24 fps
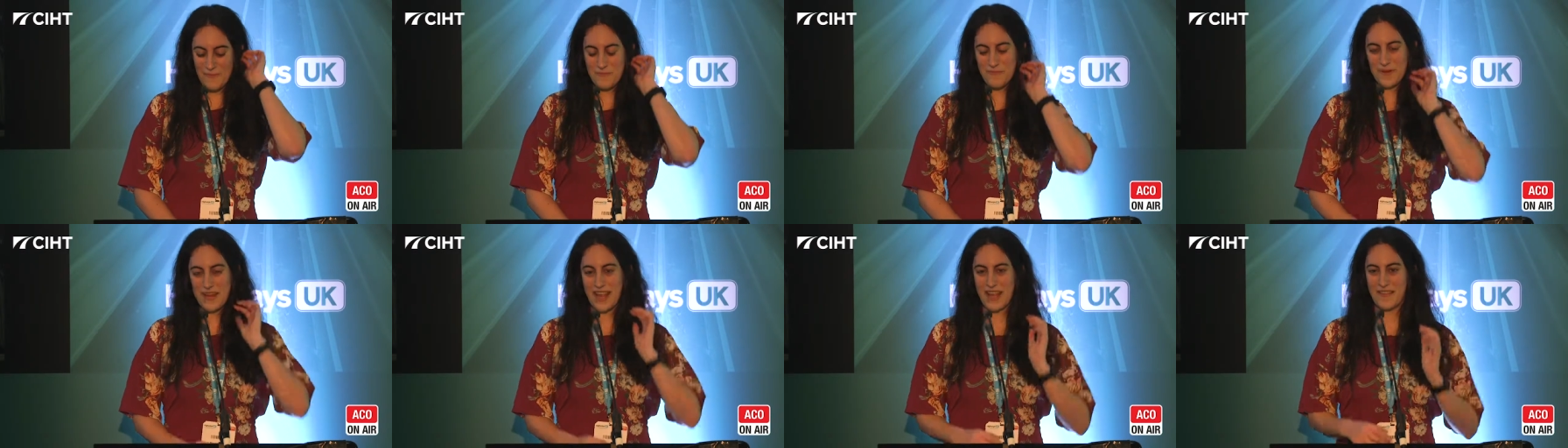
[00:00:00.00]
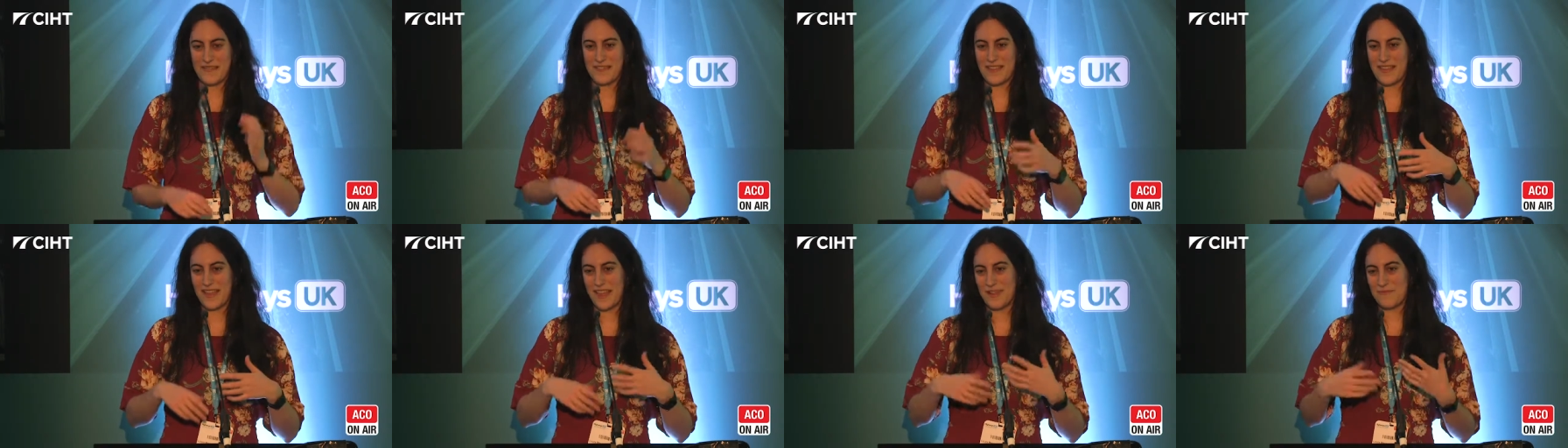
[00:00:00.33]
But
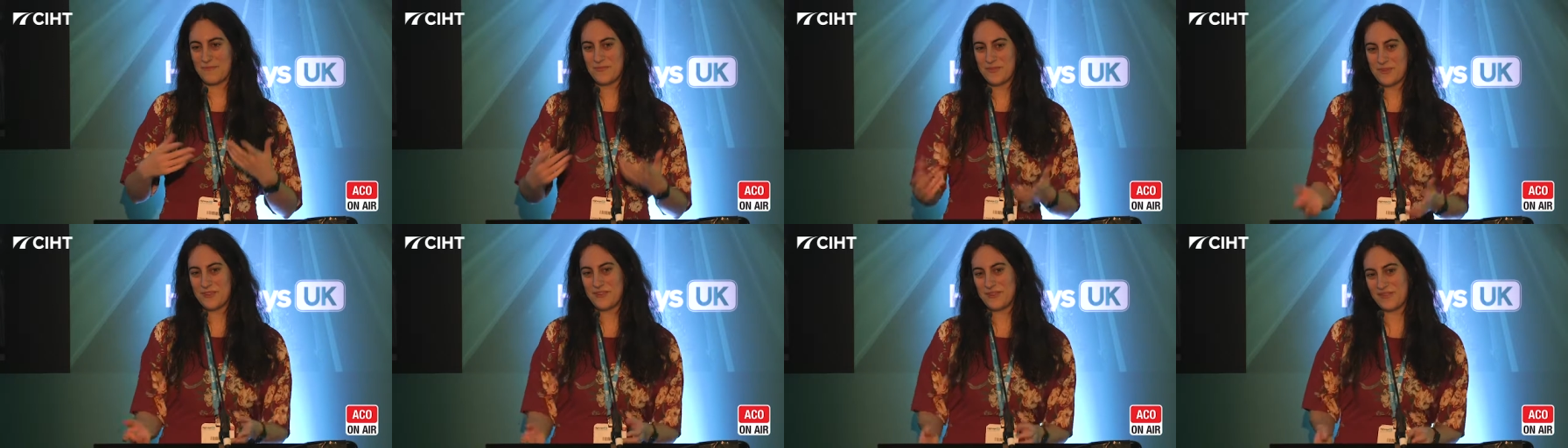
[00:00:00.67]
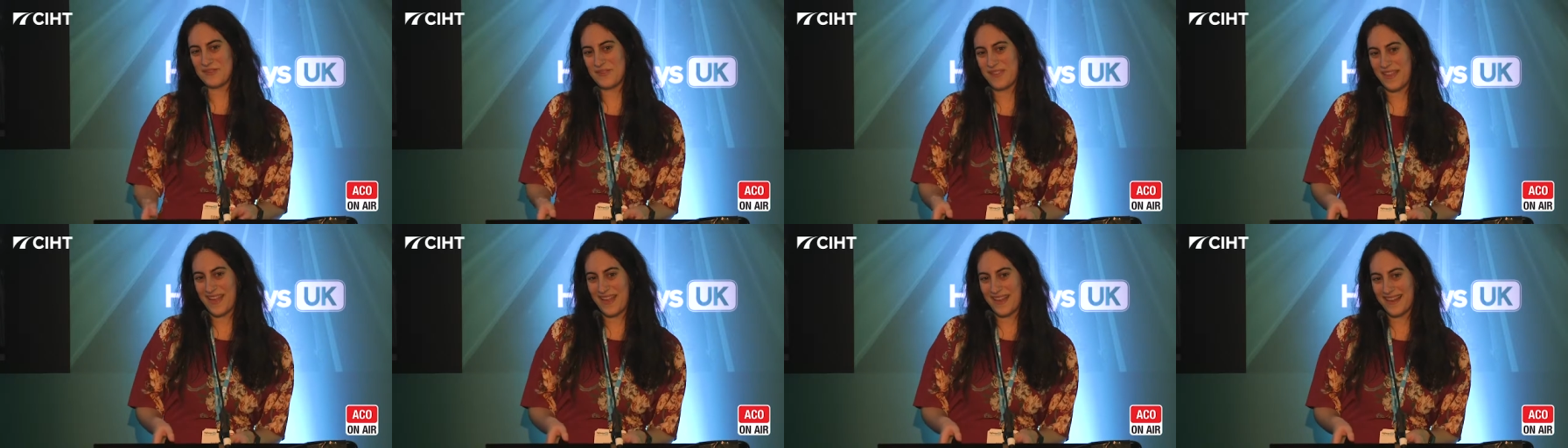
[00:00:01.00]
after that, I pushed
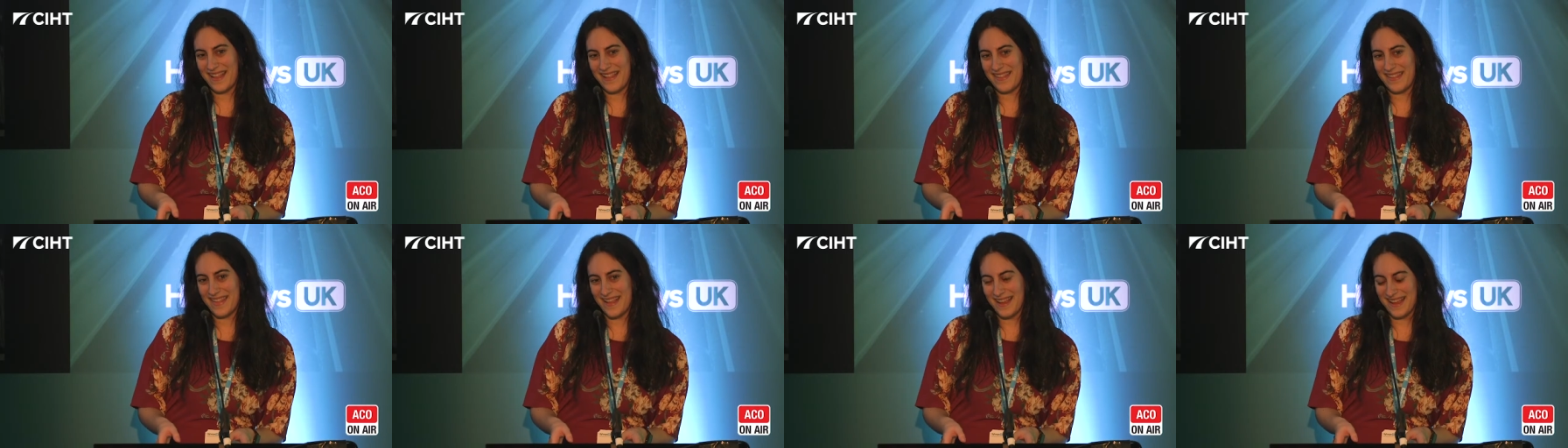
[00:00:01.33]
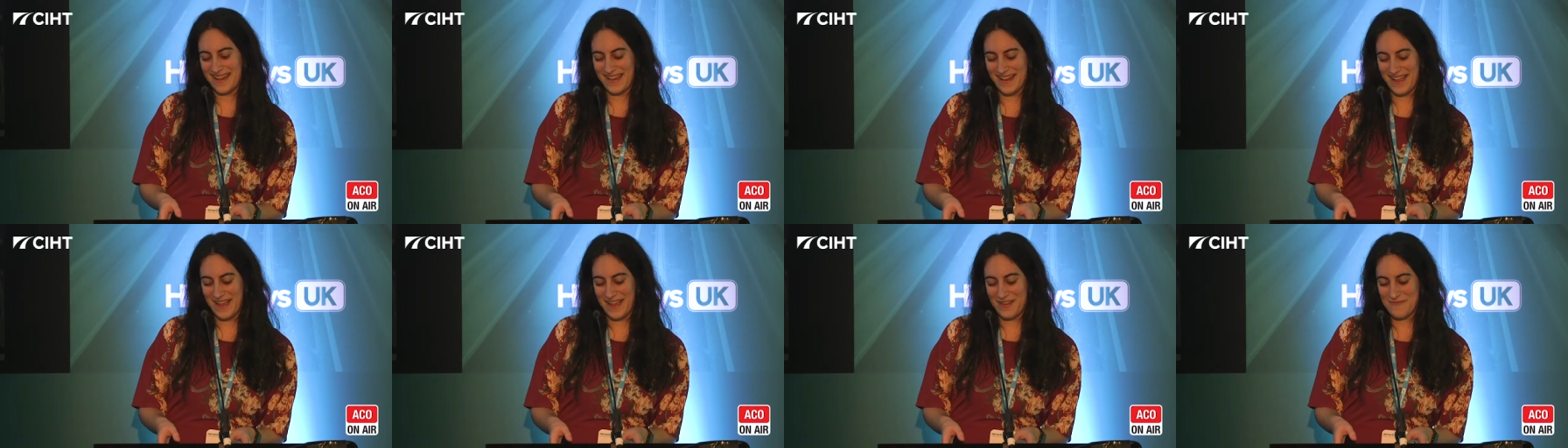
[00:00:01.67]
through that and
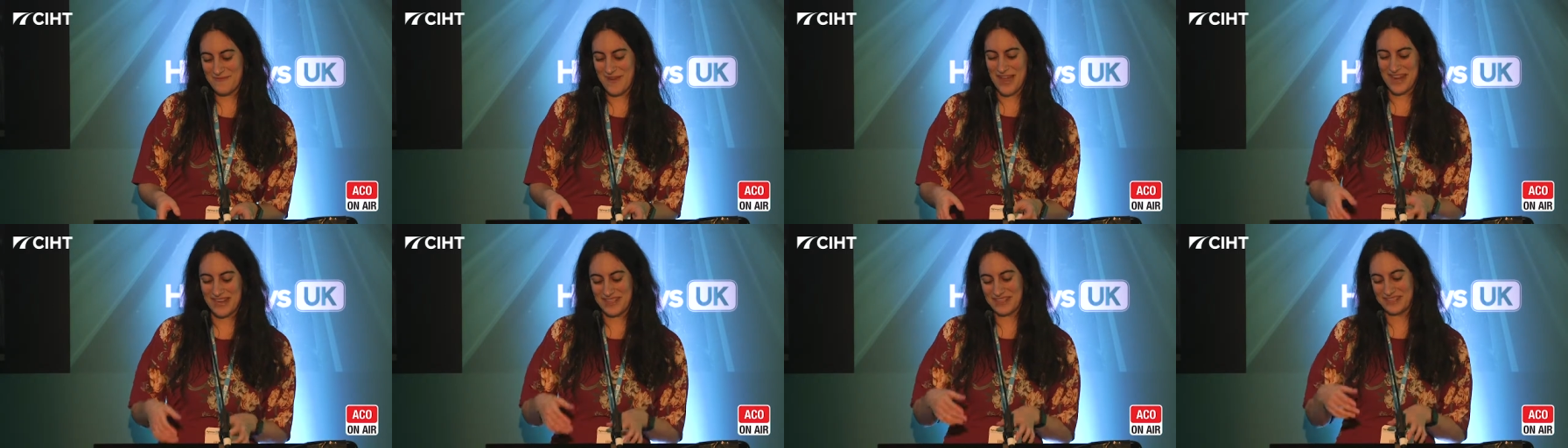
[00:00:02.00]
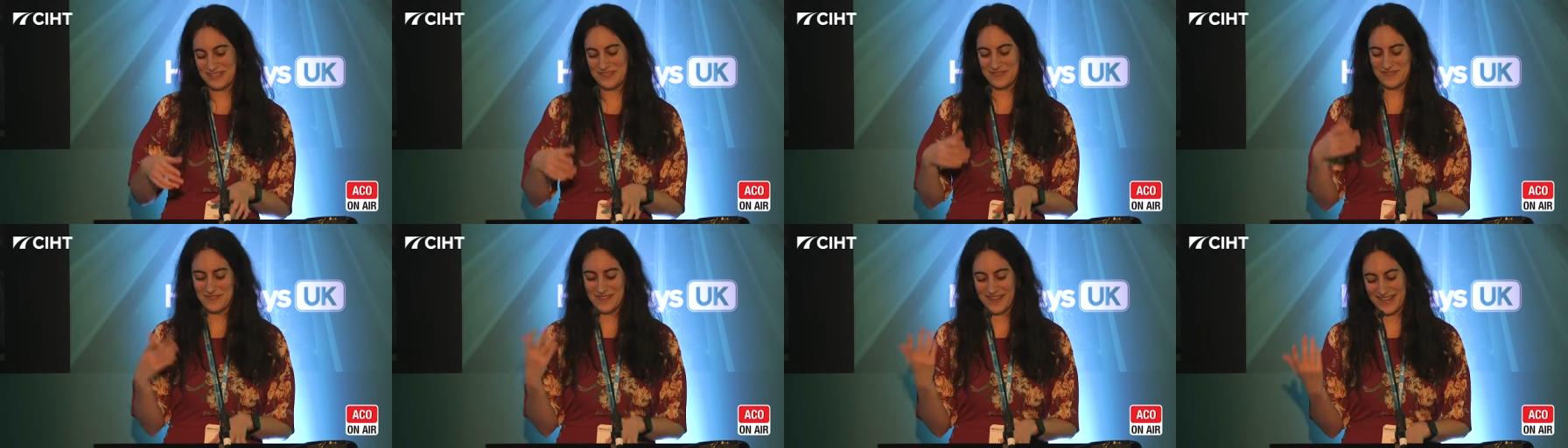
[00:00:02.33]
then
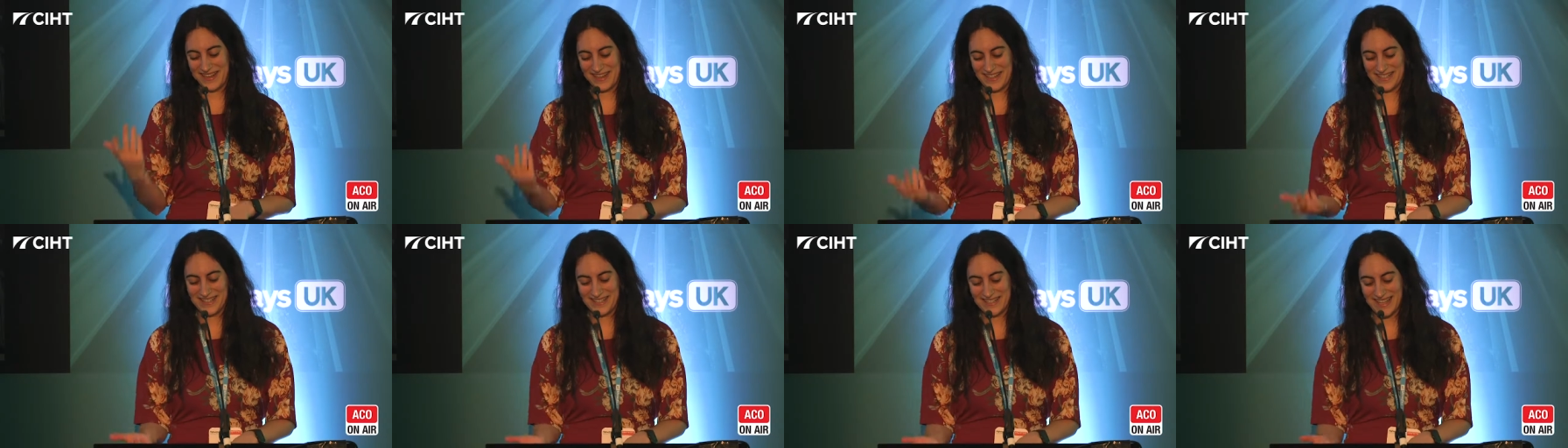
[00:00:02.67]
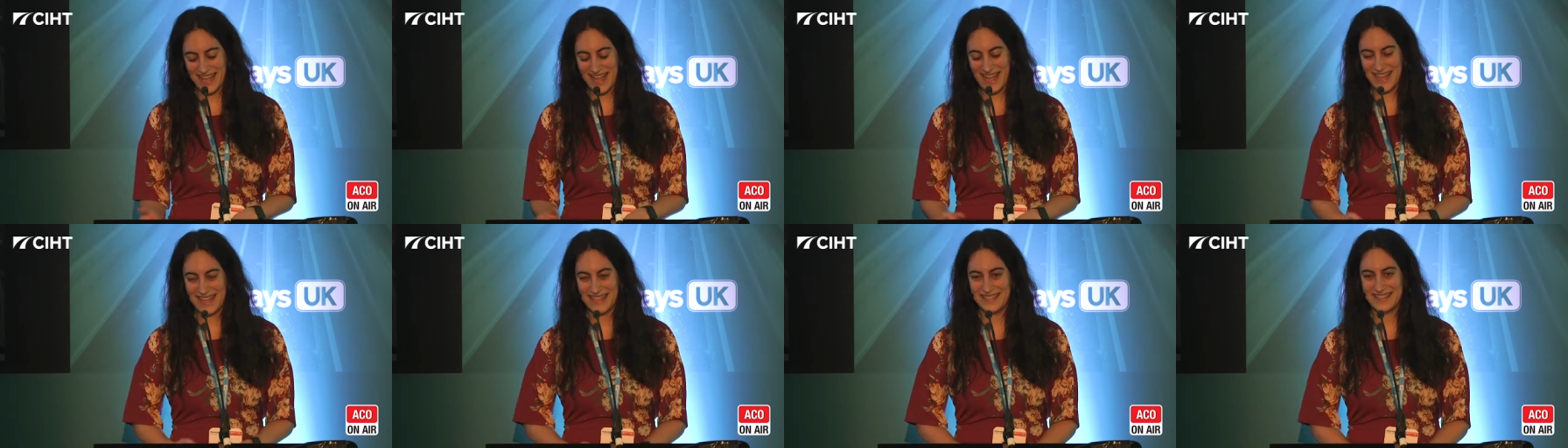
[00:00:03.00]
managed to finish
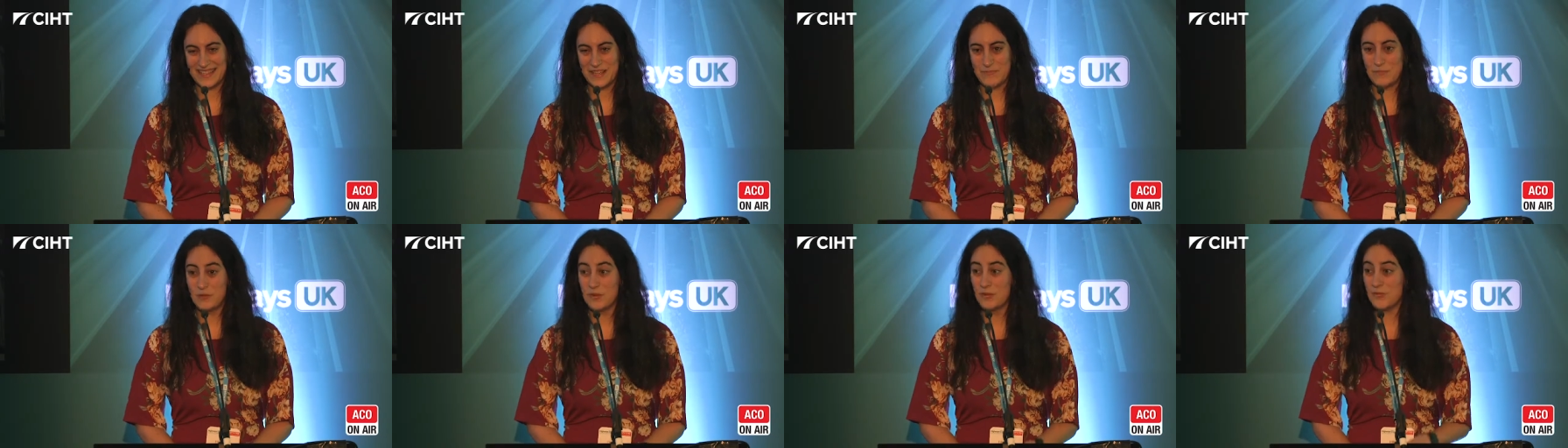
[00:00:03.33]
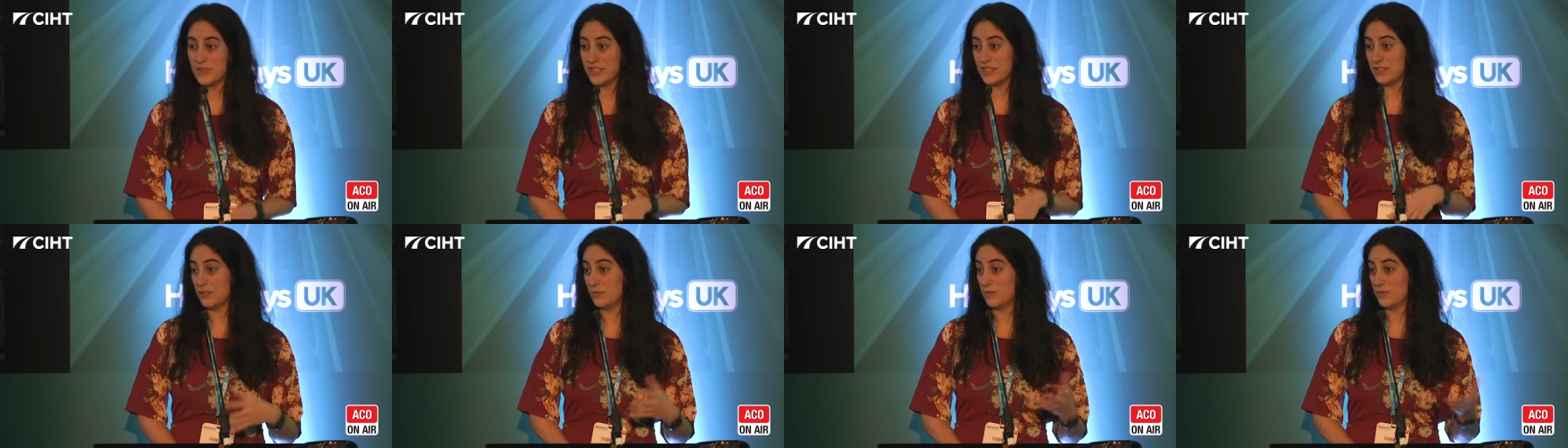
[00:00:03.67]
and I
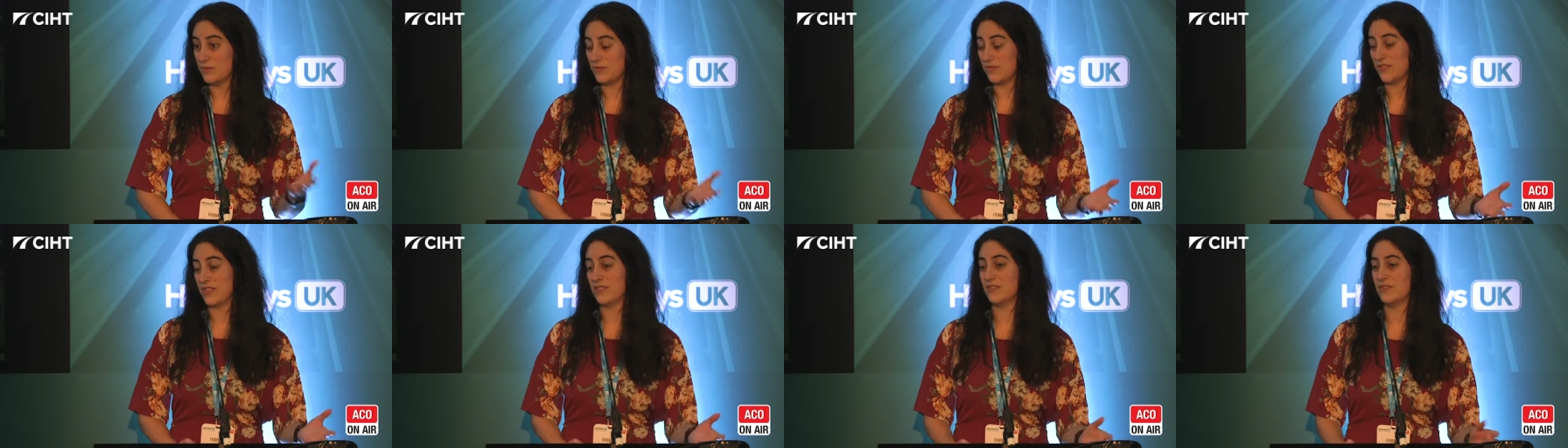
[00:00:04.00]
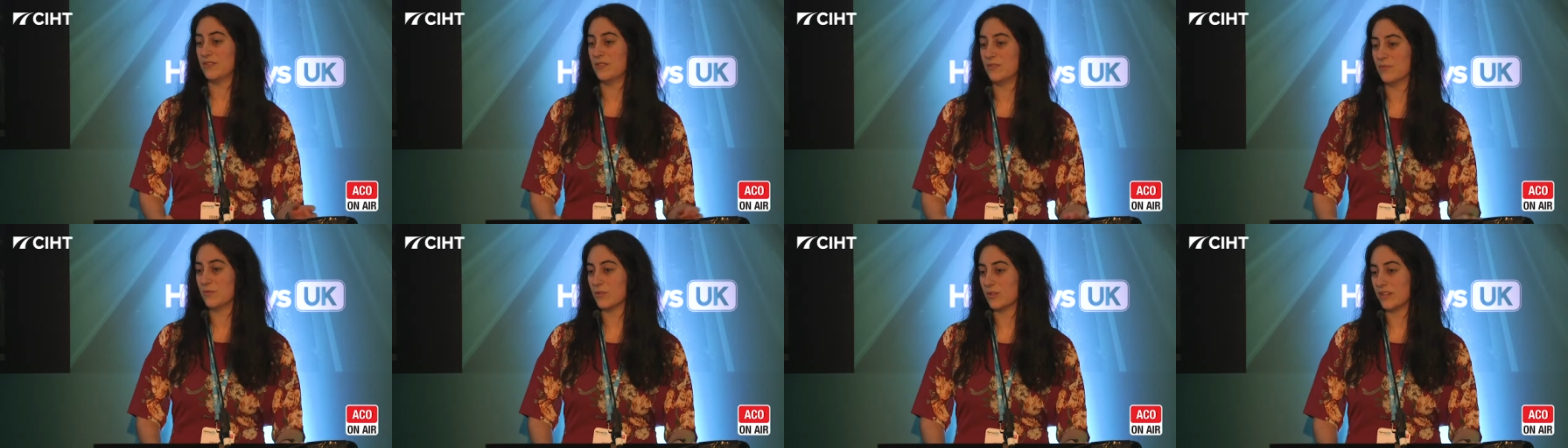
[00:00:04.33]
moved into
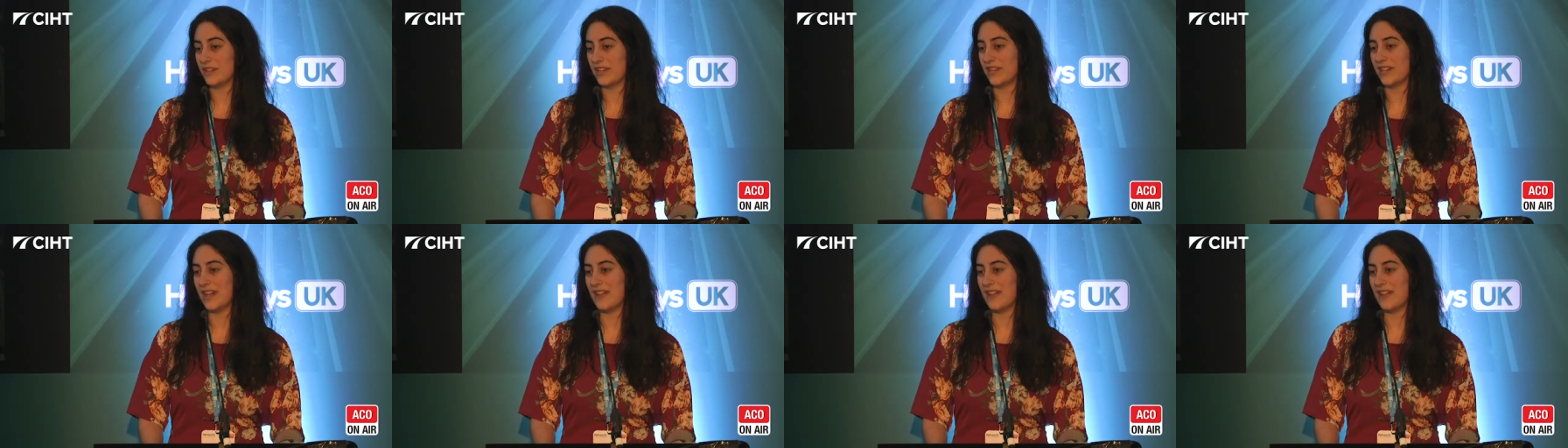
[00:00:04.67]
professional work.